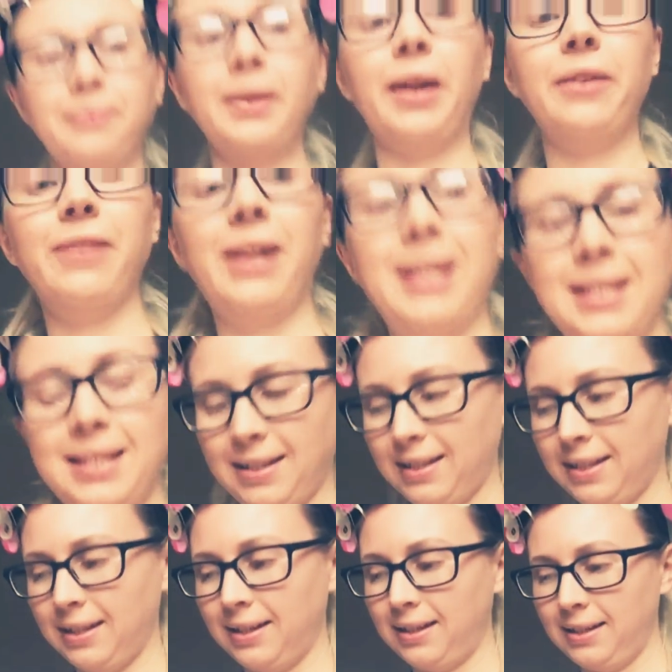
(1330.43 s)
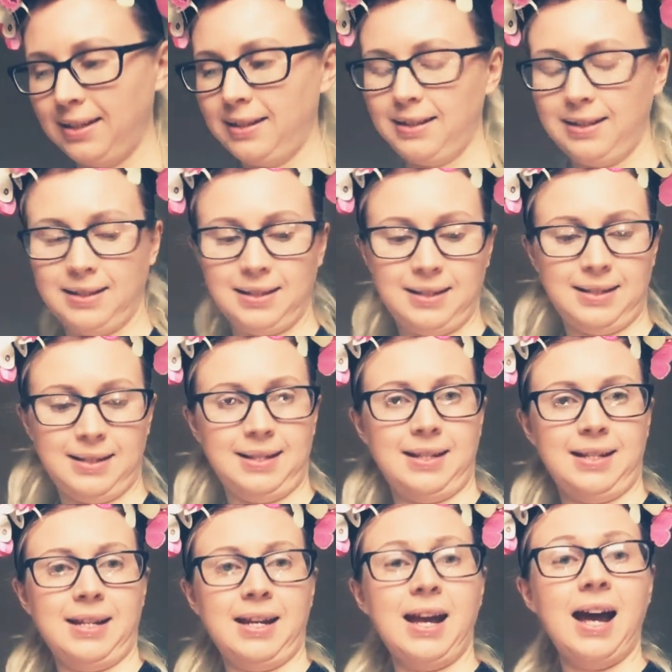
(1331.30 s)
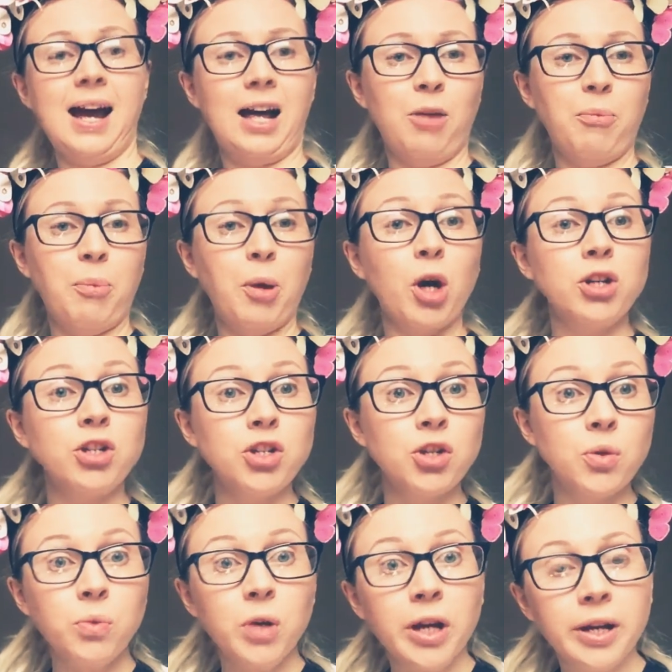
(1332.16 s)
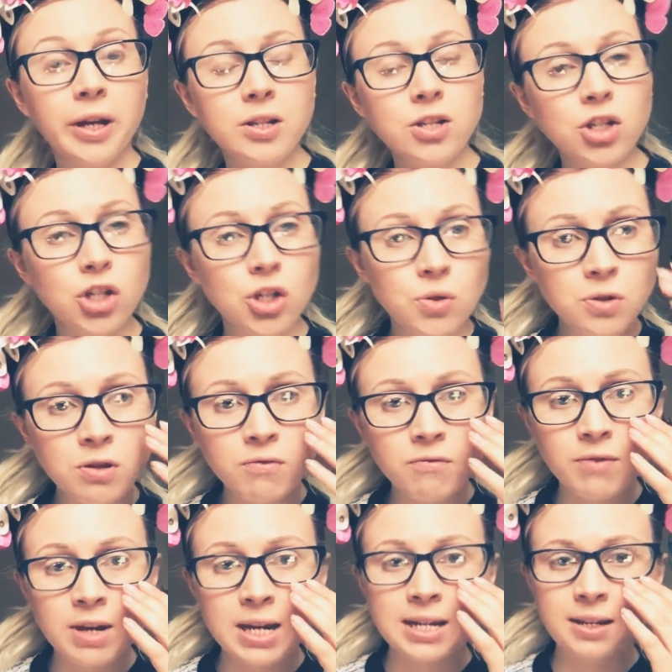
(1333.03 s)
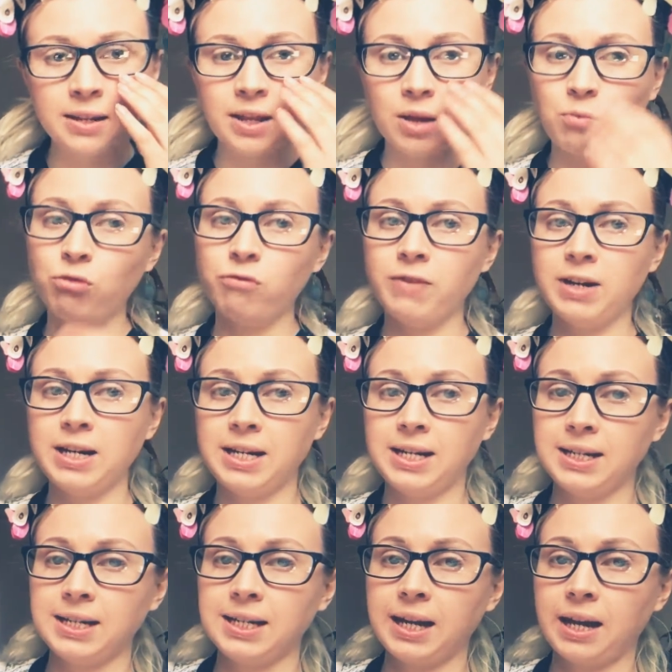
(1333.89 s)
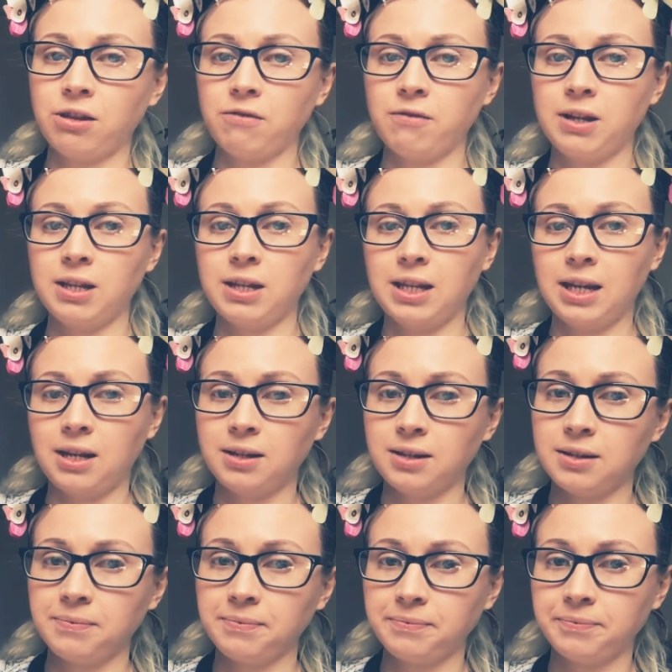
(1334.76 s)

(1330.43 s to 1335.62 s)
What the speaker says: Right. I'll point to the word so you can read, and then we'll read it together at the end.